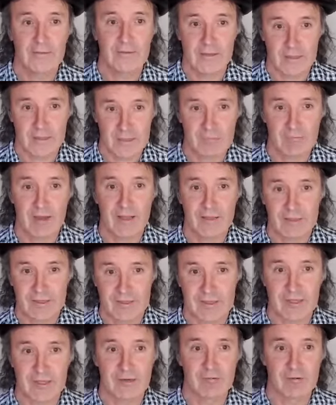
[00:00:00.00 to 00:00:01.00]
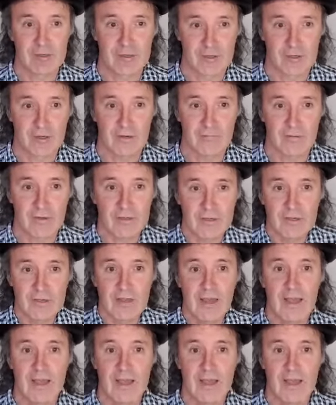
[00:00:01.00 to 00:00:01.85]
the Israeli Secret Service,